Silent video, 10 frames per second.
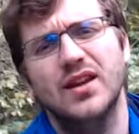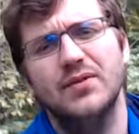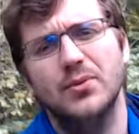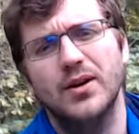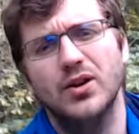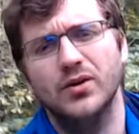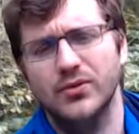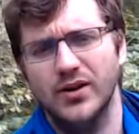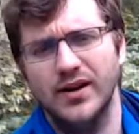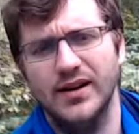if you want to go
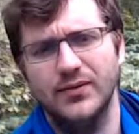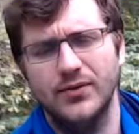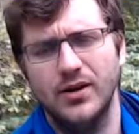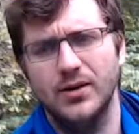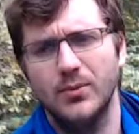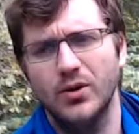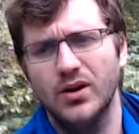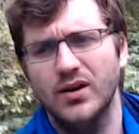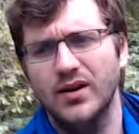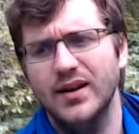for it, is for
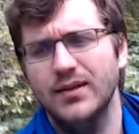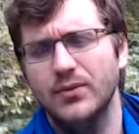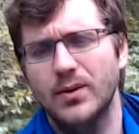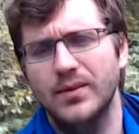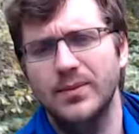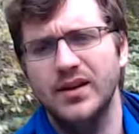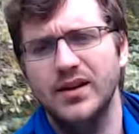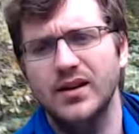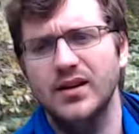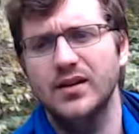more like if you want to
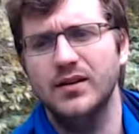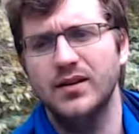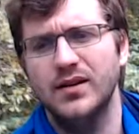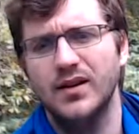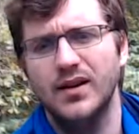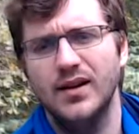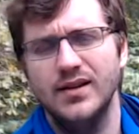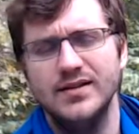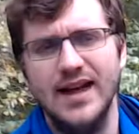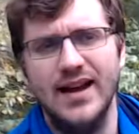be a
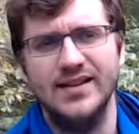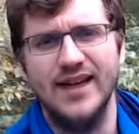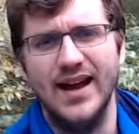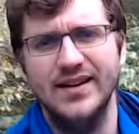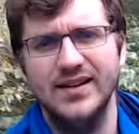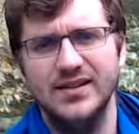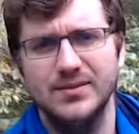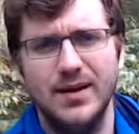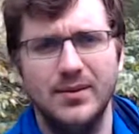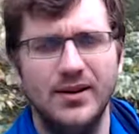data scientist
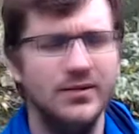maybe.